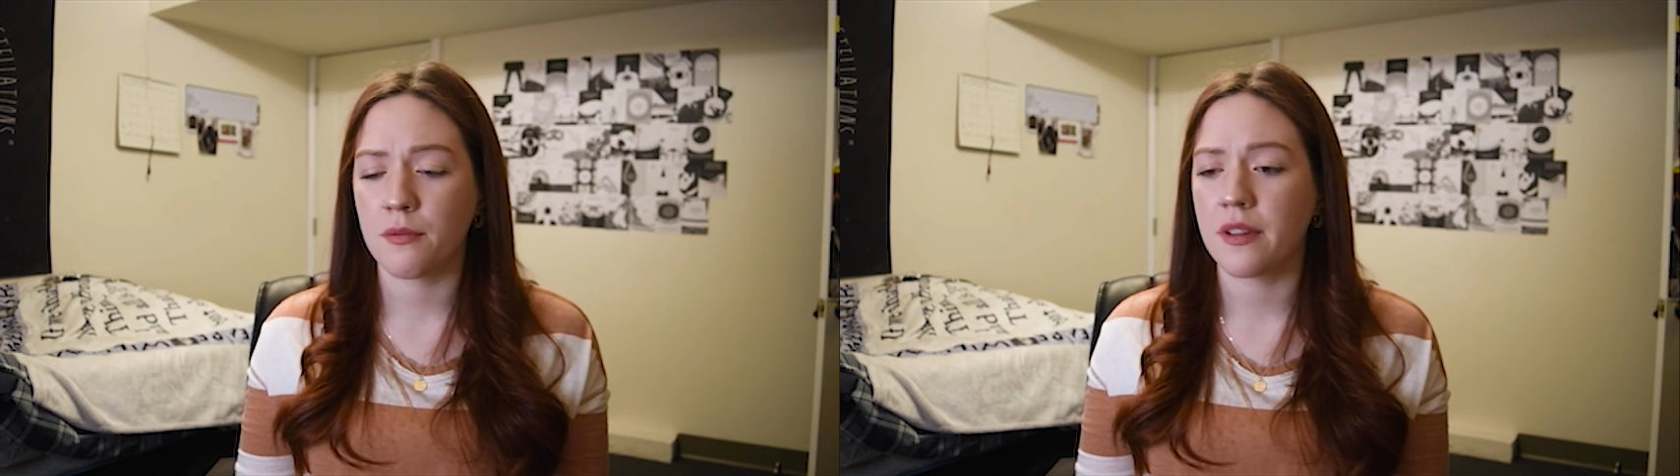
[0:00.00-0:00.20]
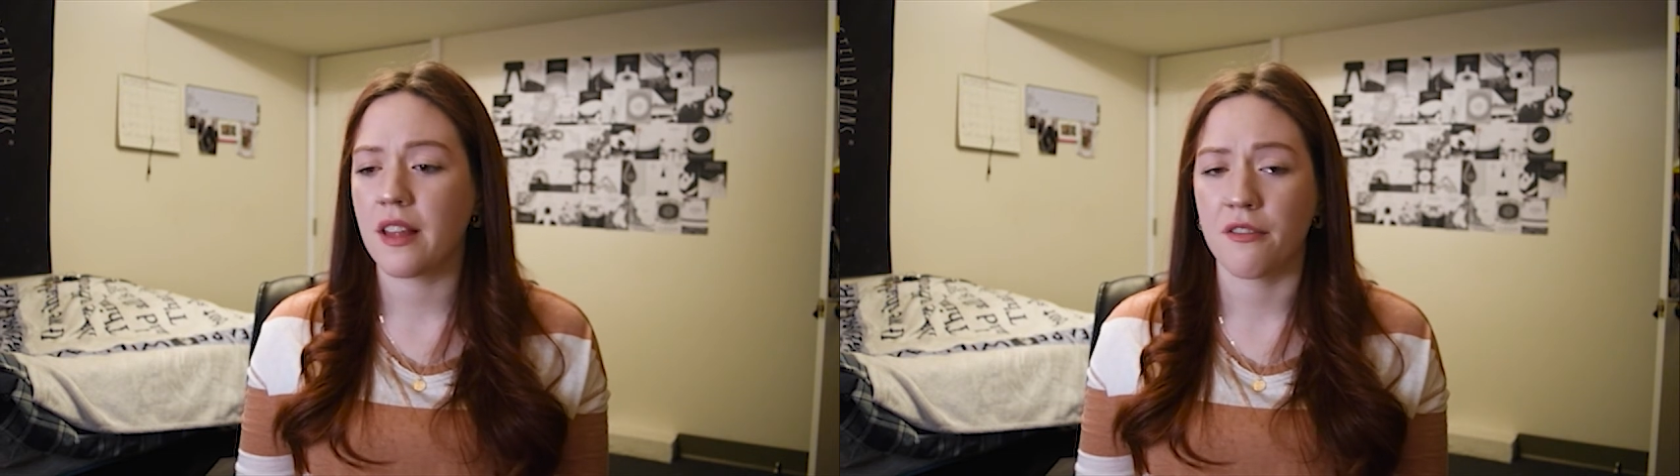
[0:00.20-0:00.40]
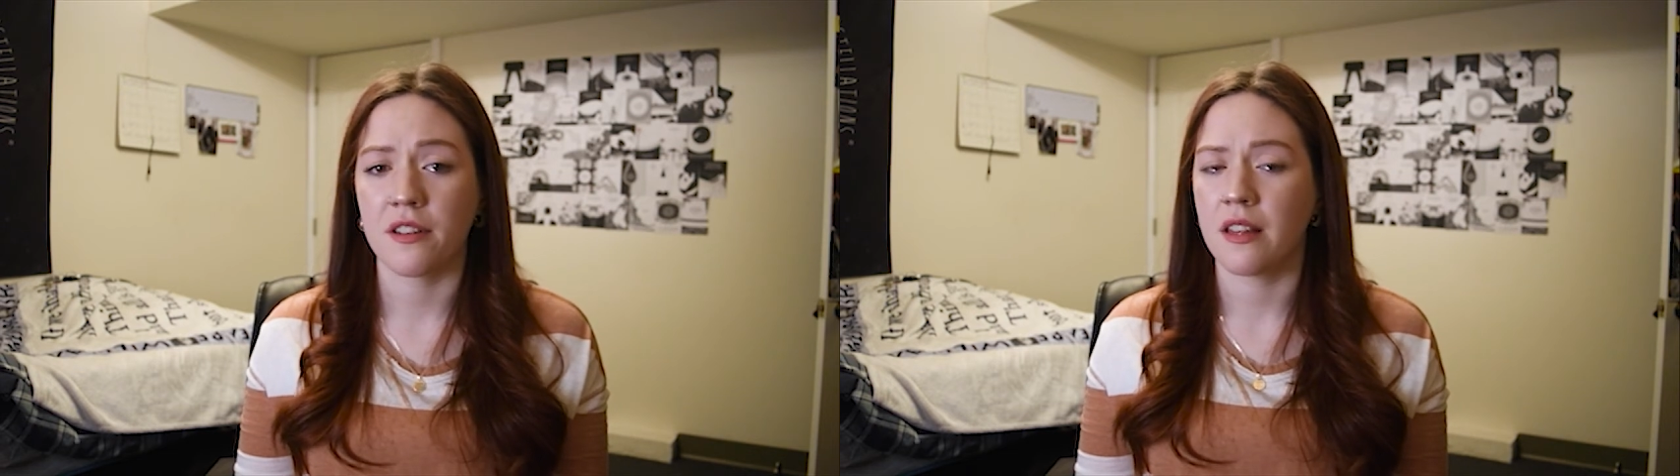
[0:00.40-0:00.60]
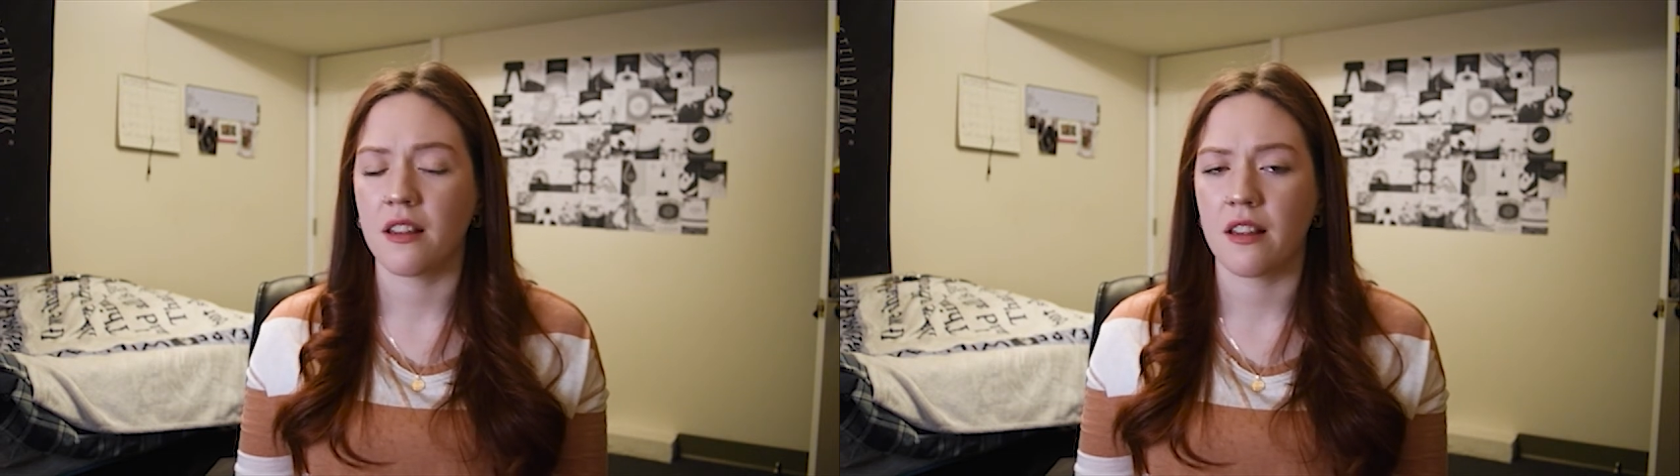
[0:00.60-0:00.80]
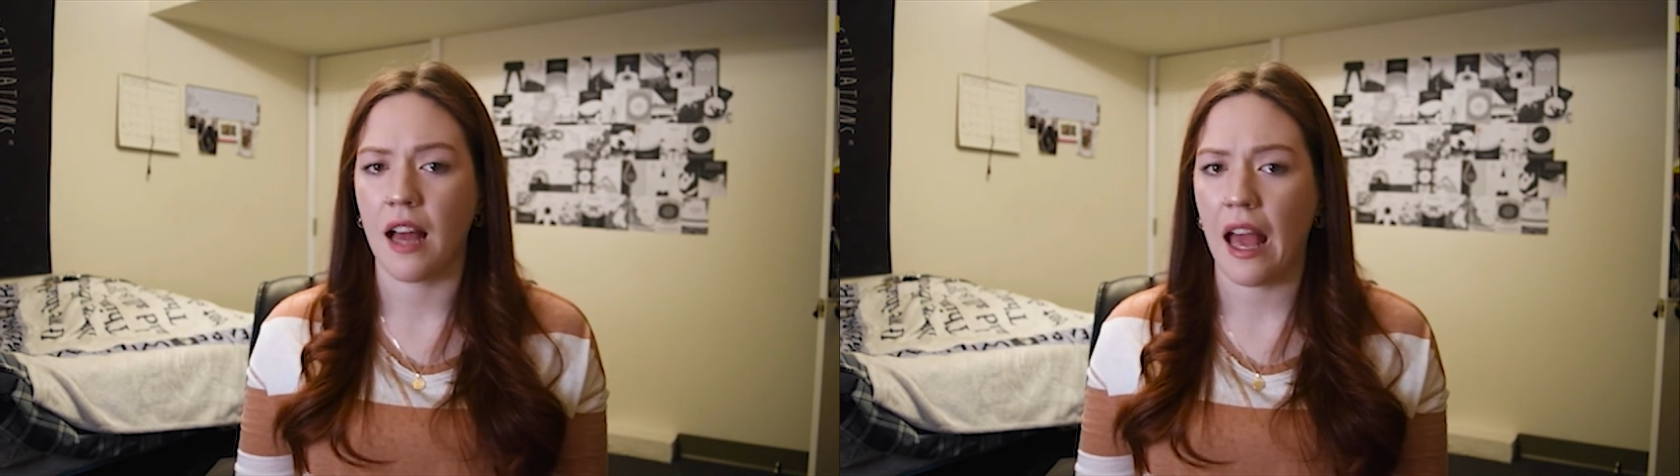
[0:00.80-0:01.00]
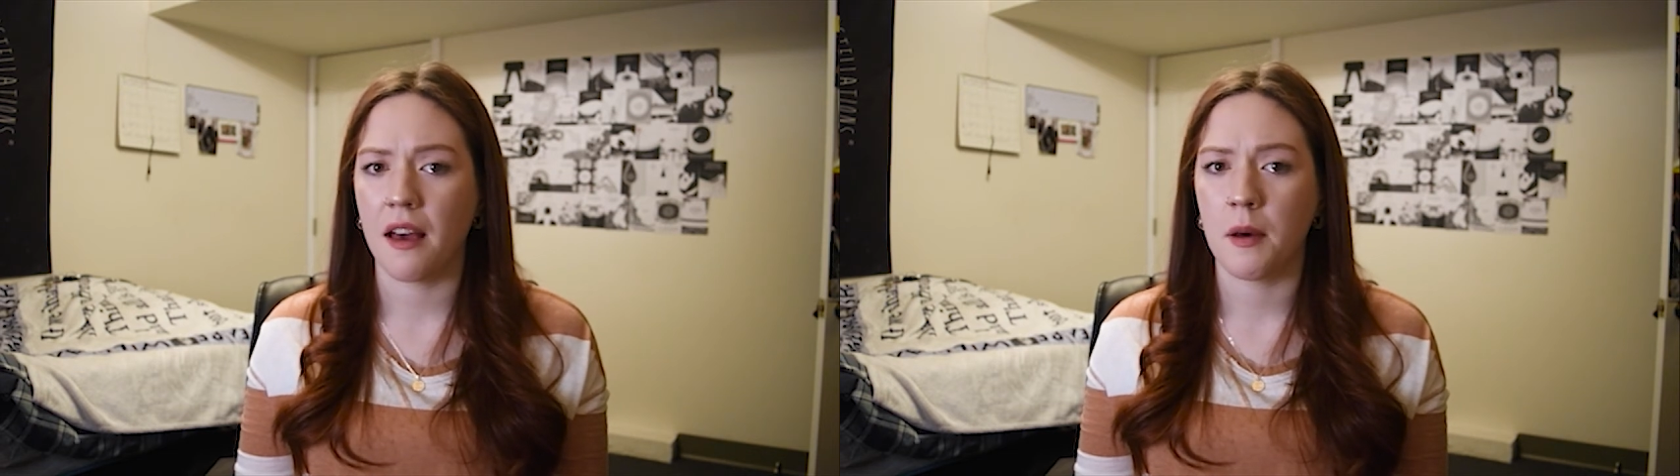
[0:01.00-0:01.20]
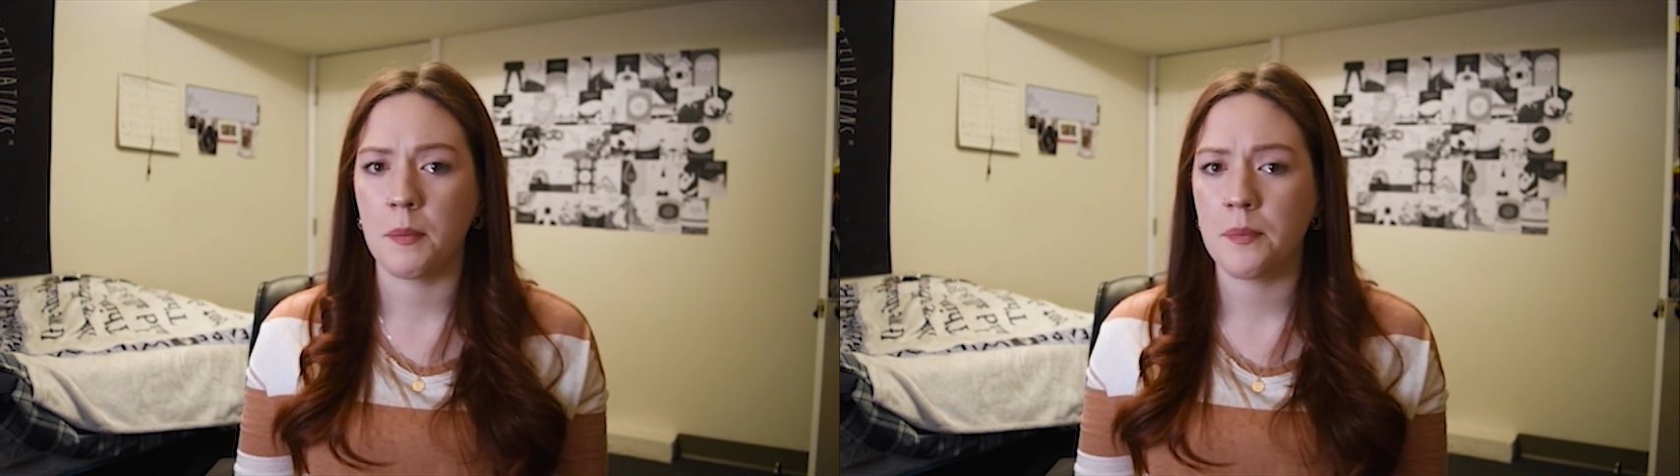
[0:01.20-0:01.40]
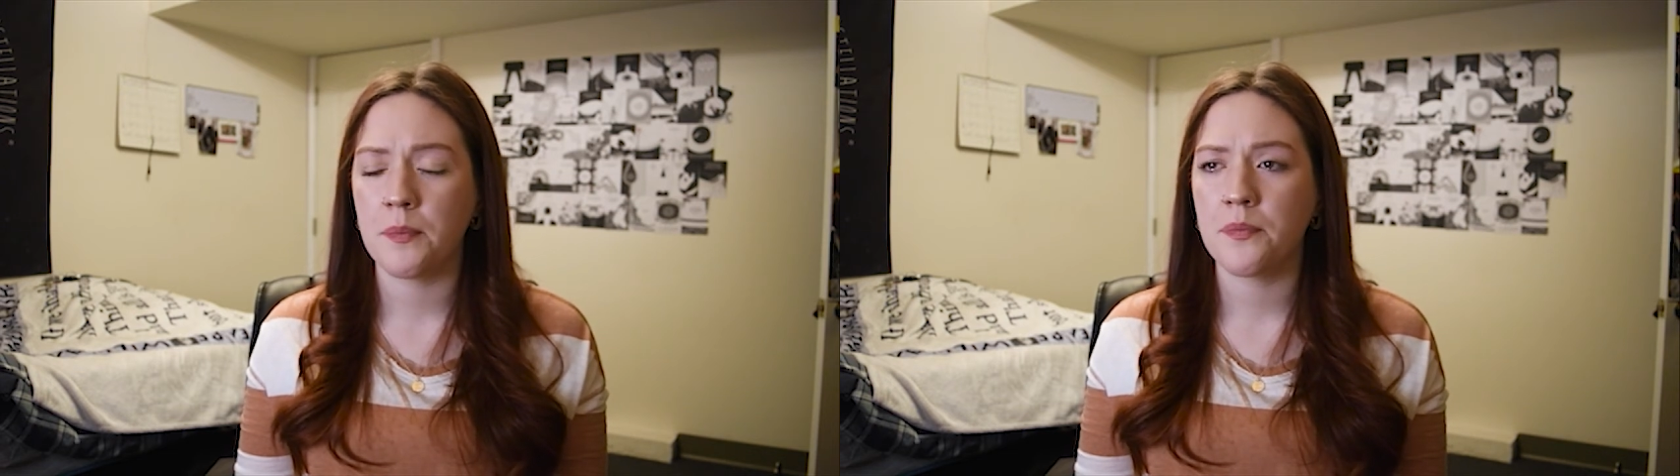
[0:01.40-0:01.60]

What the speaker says: with everything that I am.